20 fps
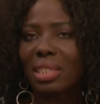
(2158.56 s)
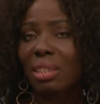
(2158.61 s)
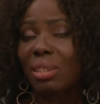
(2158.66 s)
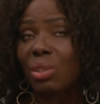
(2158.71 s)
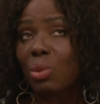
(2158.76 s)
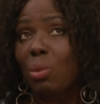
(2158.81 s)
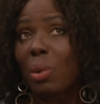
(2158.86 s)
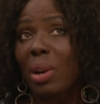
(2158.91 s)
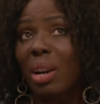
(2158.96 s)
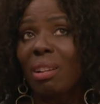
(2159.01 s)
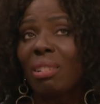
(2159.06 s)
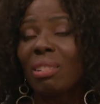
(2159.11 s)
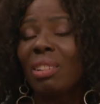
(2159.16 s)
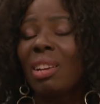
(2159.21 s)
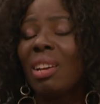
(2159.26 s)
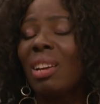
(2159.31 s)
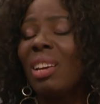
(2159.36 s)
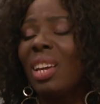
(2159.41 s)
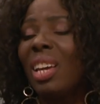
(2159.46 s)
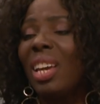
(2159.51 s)
as well
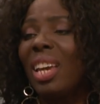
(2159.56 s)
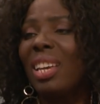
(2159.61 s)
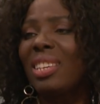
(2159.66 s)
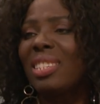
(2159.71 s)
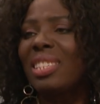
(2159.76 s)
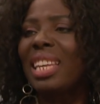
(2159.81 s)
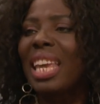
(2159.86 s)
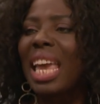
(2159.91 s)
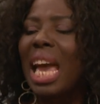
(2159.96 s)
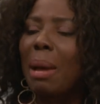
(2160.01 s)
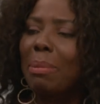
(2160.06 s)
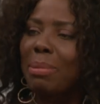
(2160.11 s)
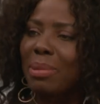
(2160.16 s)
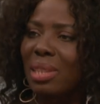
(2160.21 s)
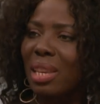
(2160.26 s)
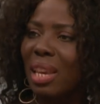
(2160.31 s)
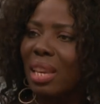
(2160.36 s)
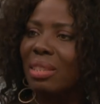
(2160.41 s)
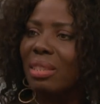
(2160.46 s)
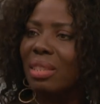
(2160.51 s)
is the
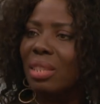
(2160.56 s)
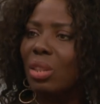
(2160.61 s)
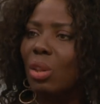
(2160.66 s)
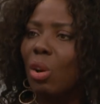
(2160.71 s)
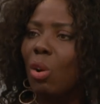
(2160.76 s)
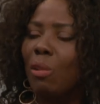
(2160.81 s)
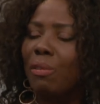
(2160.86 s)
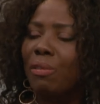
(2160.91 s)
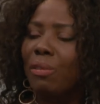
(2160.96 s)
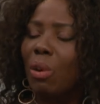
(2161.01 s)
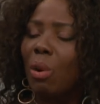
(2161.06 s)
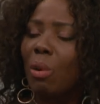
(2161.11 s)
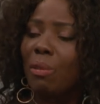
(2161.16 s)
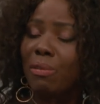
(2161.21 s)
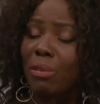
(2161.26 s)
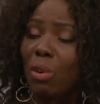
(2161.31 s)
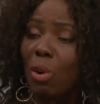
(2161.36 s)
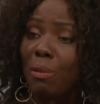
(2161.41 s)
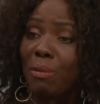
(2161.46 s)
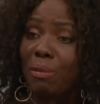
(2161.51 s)
absence
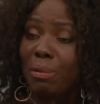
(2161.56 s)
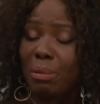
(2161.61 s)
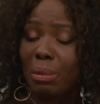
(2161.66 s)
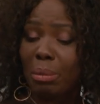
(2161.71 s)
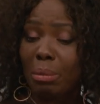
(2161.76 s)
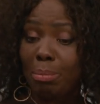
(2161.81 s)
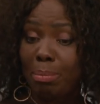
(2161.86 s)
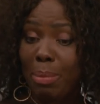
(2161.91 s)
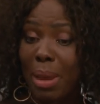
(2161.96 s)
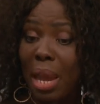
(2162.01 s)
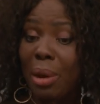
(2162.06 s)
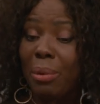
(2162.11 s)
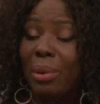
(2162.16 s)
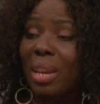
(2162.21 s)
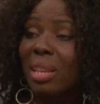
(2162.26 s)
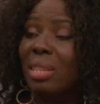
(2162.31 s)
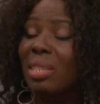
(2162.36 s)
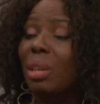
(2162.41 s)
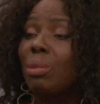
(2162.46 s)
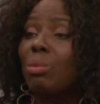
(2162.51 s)
of
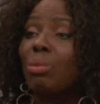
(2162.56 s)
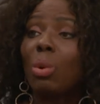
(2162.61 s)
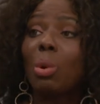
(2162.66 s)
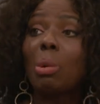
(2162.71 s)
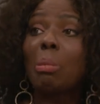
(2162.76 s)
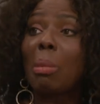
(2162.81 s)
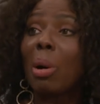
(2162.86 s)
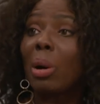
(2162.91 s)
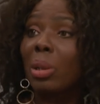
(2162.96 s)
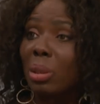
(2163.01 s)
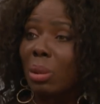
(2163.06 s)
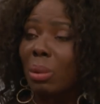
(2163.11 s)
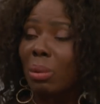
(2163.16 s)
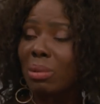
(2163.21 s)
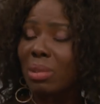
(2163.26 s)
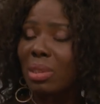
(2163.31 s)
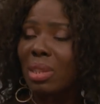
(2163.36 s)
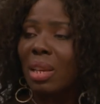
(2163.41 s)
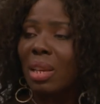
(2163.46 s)
parents and role models.